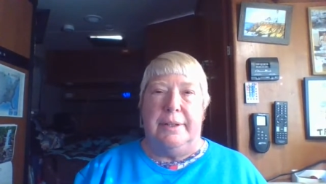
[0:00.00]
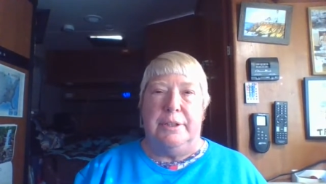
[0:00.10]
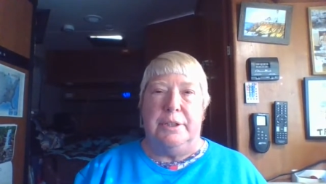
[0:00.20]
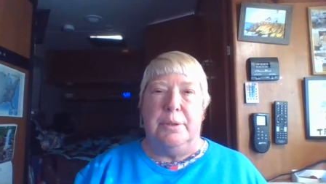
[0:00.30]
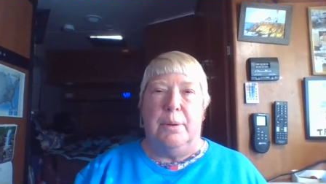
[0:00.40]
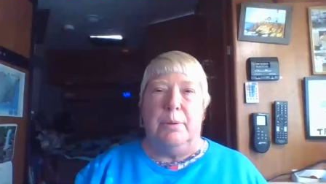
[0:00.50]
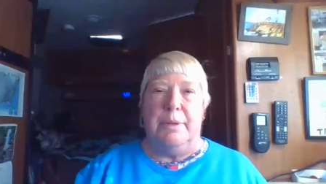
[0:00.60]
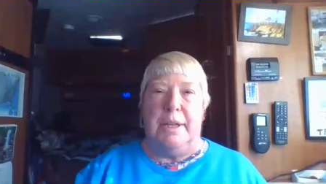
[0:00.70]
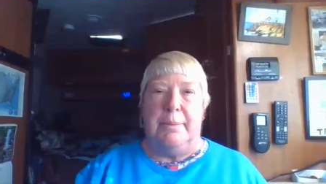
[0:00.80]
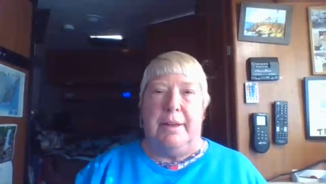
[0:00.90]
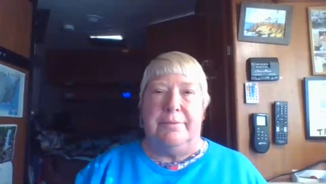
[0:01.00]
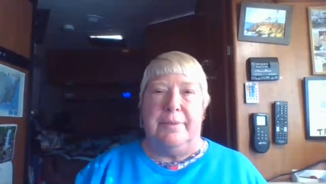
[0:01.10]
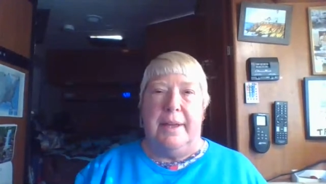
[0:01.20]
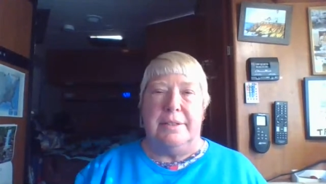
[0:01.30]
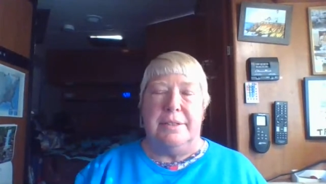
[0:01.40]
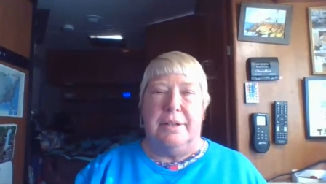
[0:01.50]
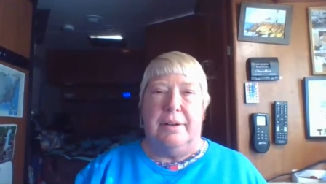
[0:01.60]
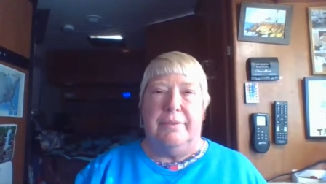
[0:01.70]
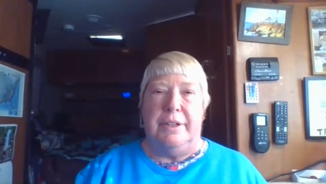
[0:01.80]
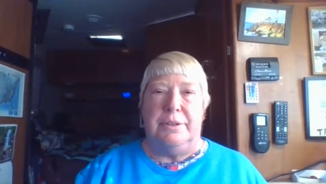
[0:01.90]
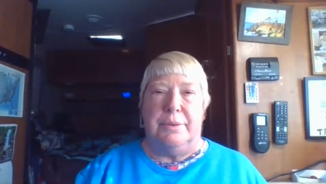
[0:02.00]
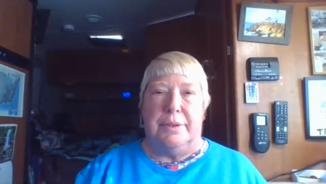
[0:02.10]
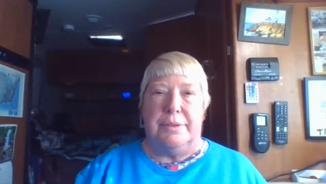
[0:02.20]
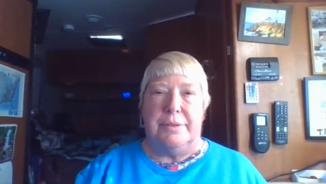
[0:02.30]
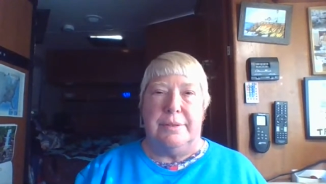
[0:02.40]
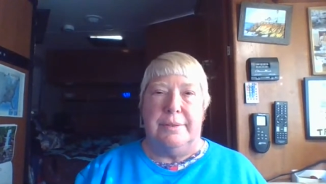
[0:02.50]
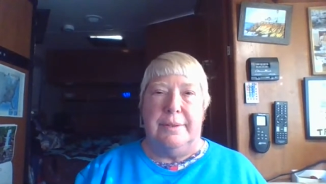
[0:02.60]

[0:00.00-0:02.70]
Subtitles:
and she told me about Fantasy RV Tours